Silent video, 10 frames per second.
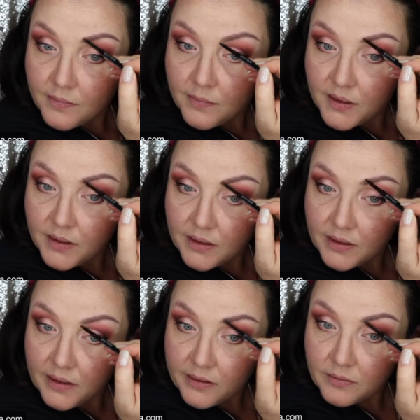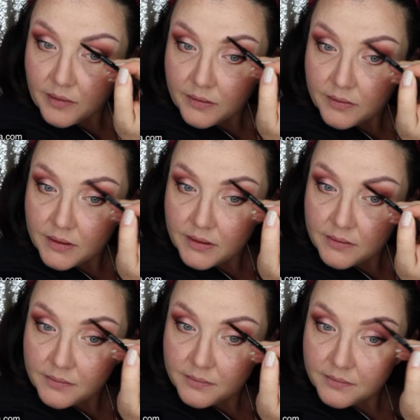Mine are kind of like rounded
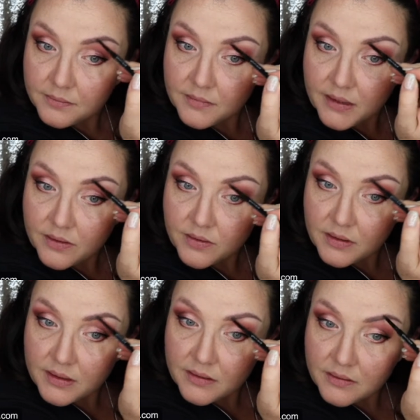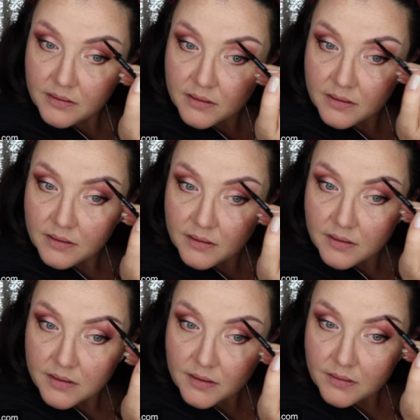naturally,
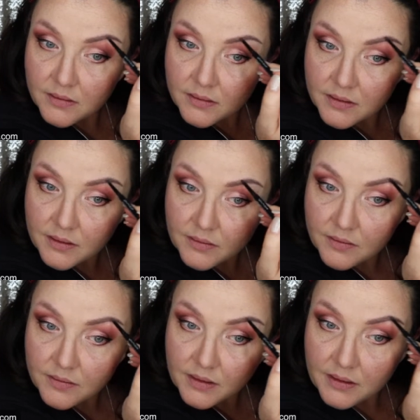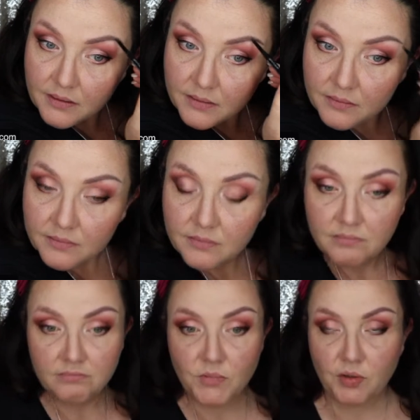so I don't really
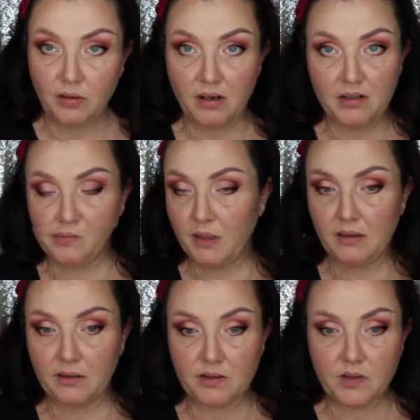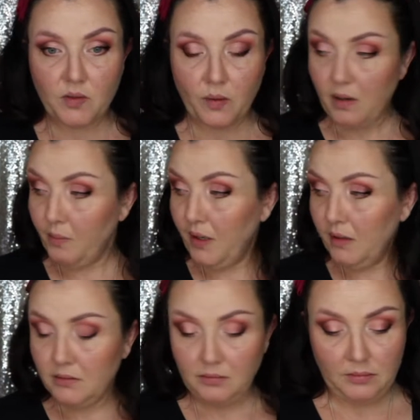try to make like a square
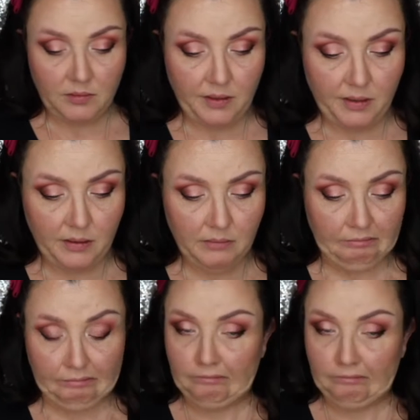brow or anything.